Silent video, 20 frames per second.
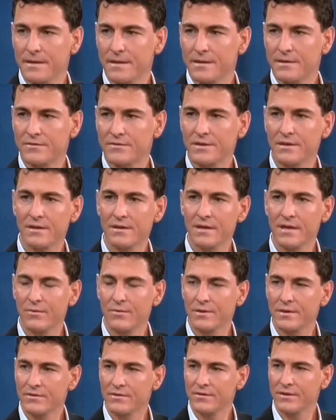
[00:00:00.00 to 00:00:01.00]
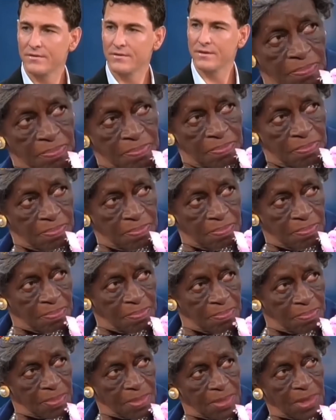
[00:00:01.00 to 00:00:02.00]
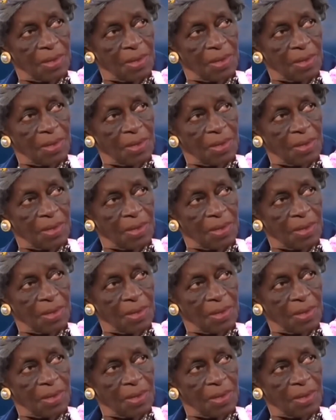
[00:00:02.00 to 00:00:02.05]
Still, I want to say that I'm sorry